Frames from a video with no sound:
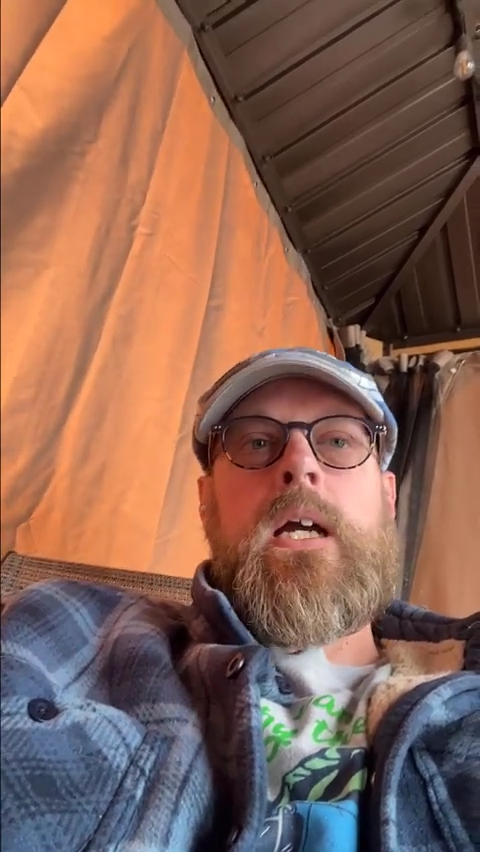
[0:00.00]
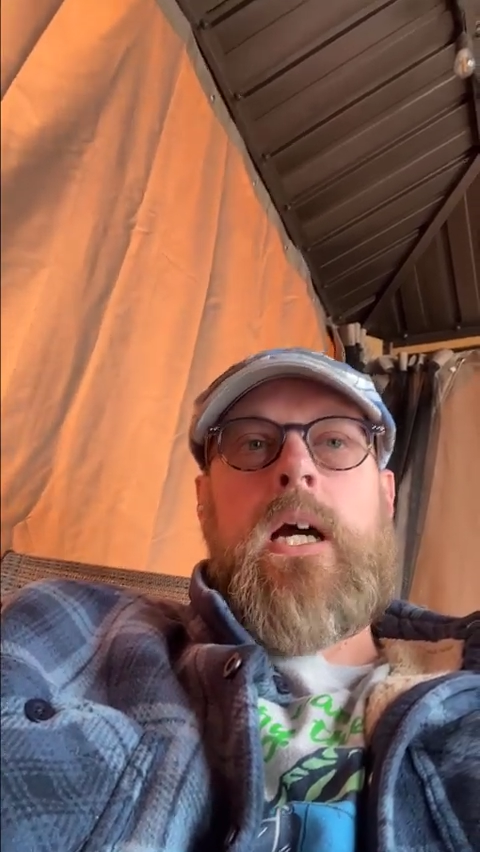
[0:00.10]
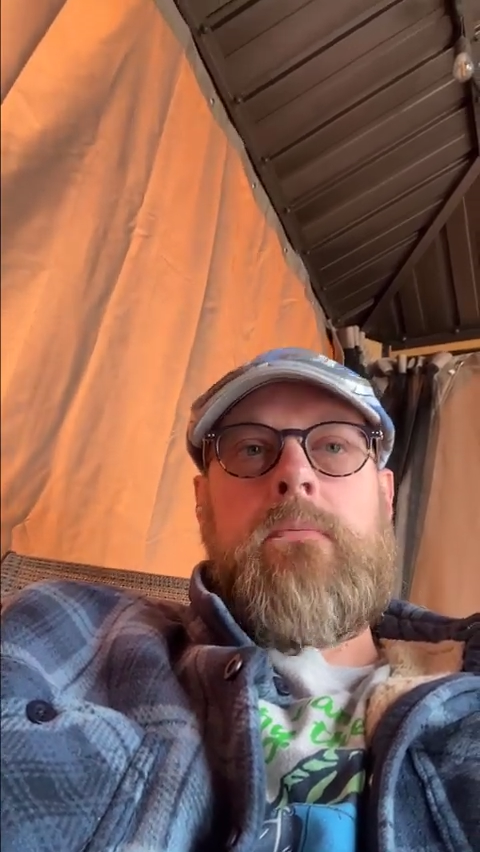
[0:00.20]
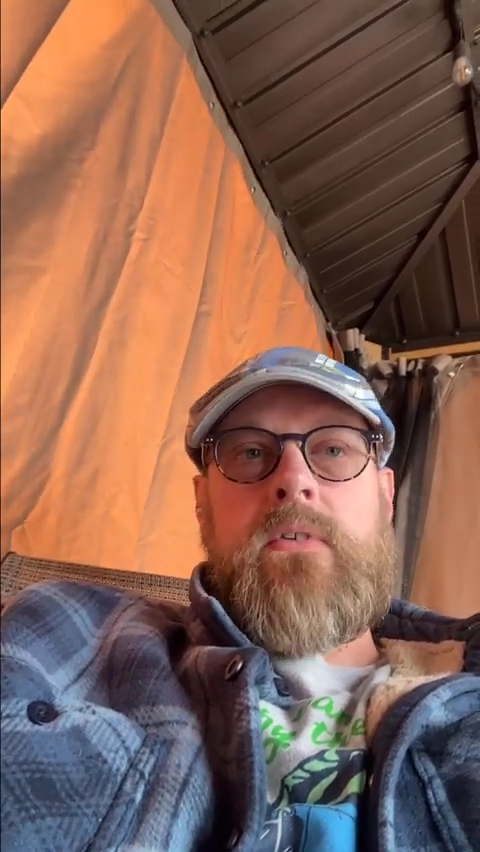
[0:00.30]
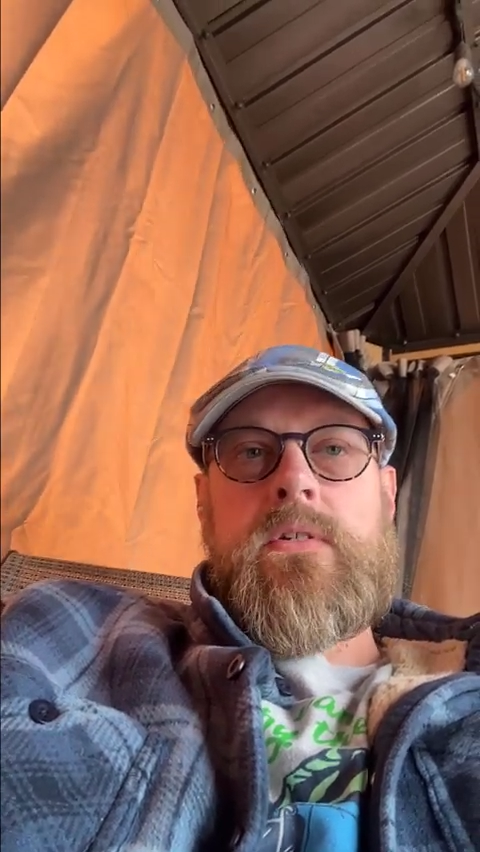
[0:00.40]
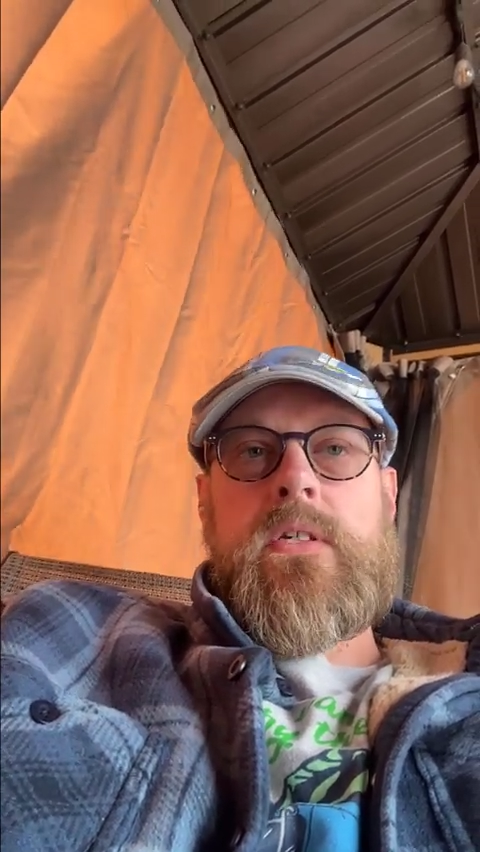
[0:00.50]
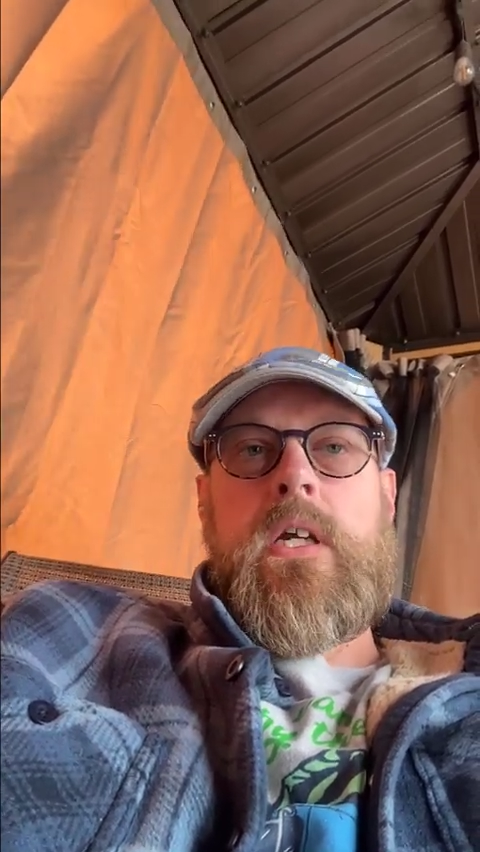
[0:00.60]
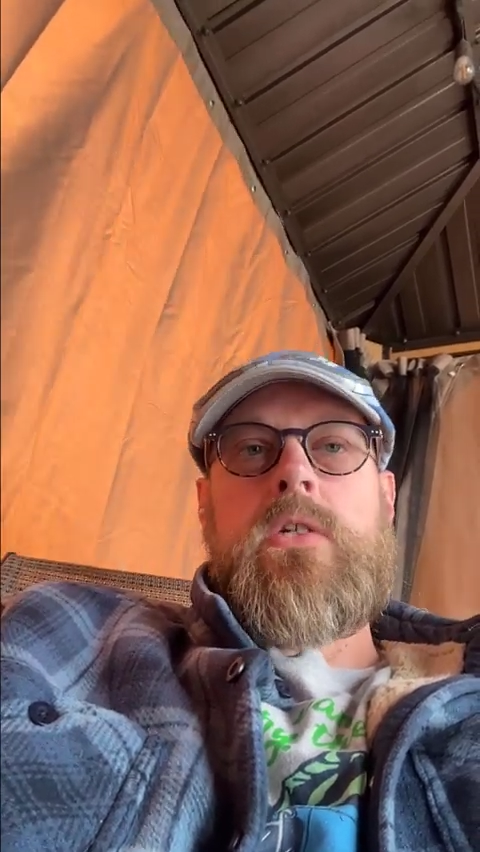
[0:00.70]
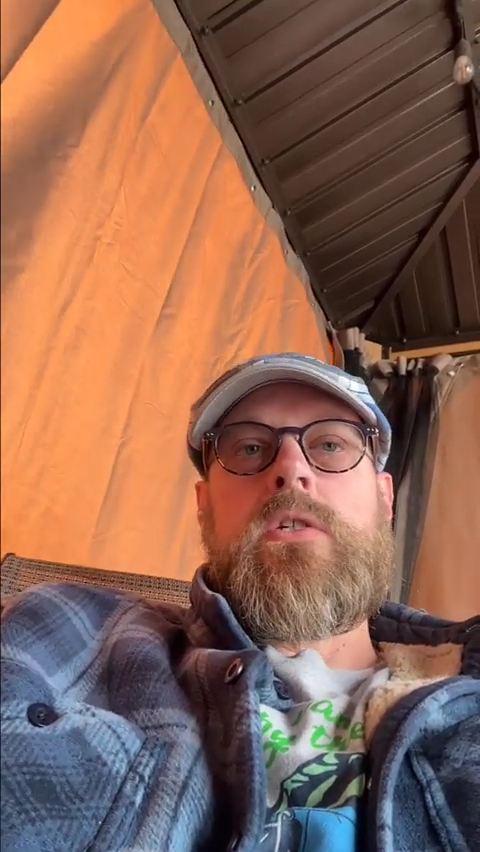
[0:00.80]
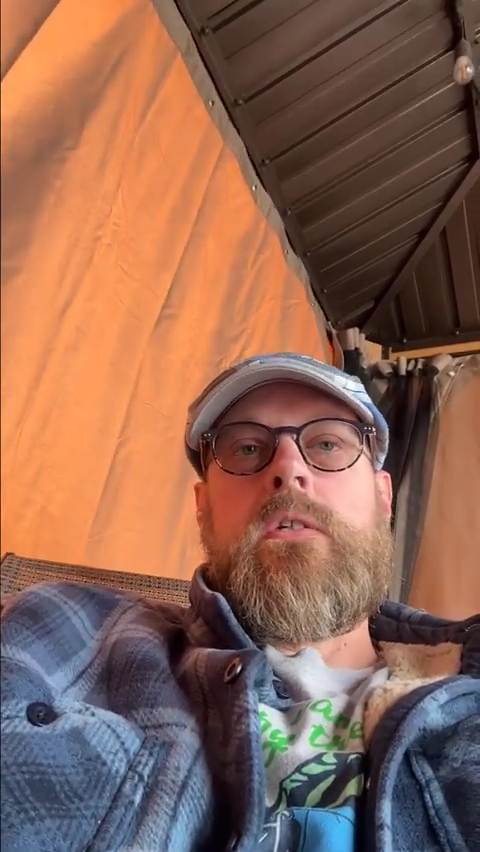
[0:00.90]

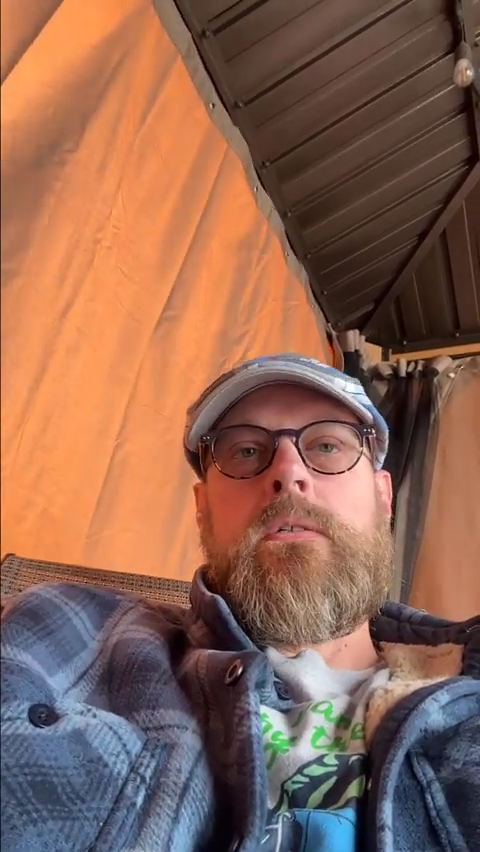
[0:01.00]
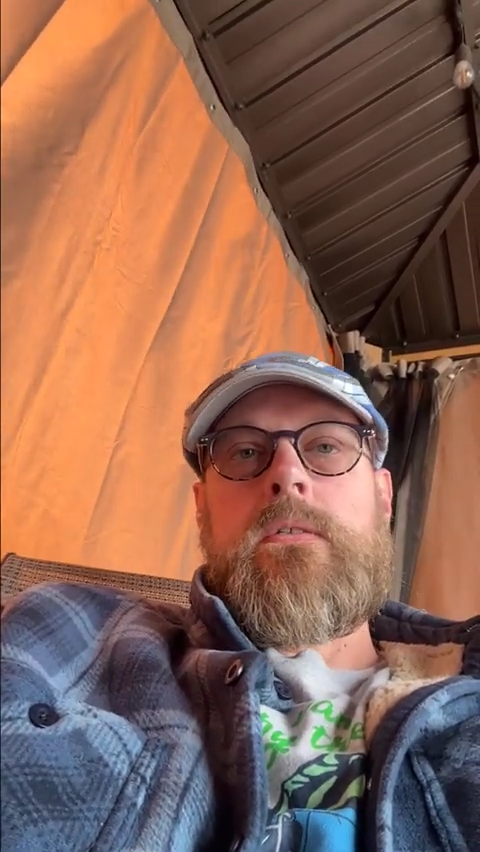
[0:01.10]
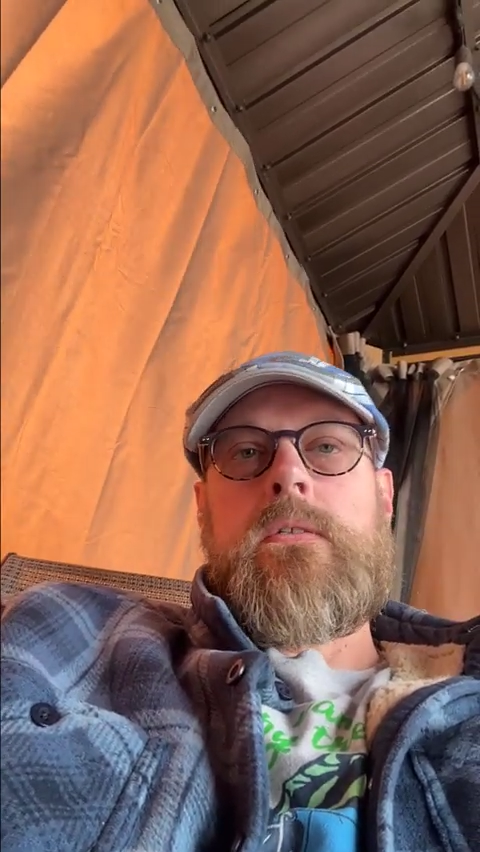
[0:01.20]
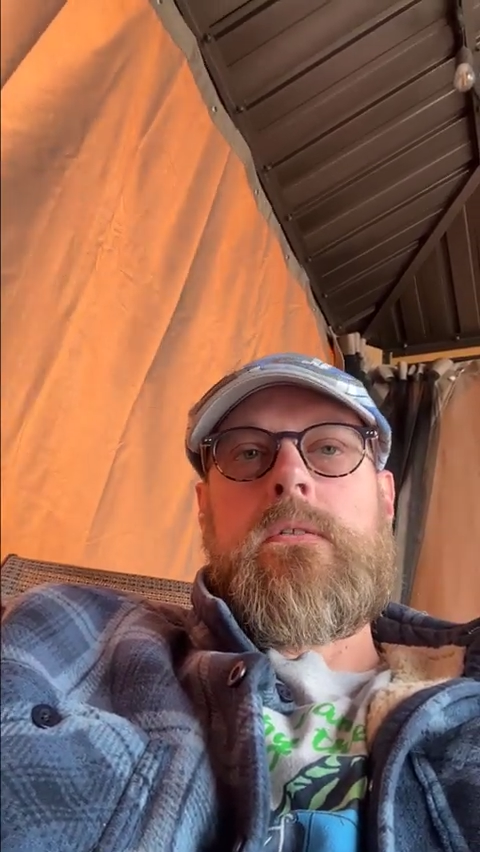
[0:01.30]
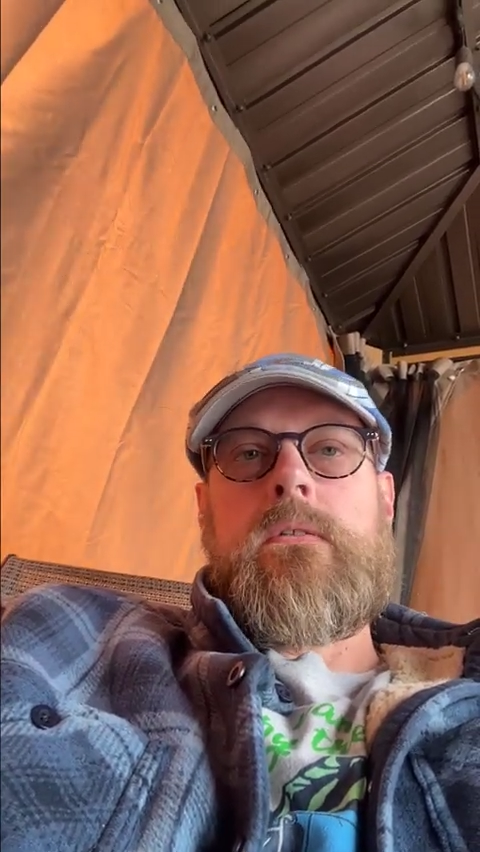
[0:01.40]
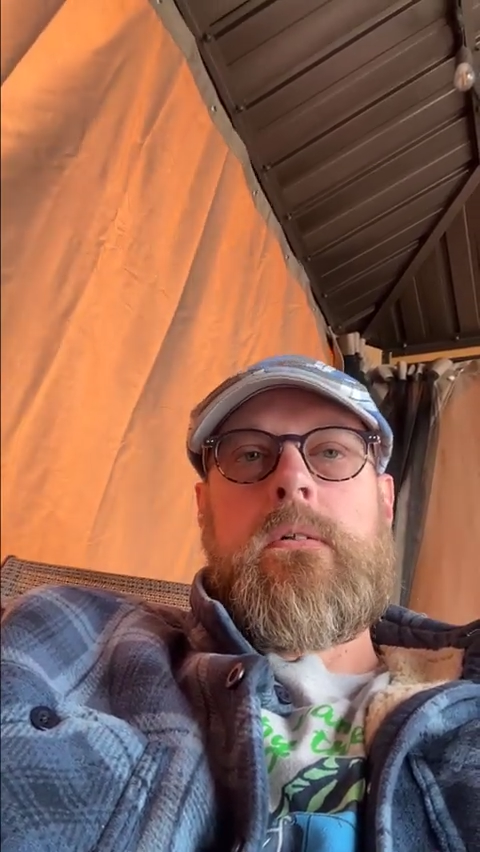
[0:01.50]
conversations,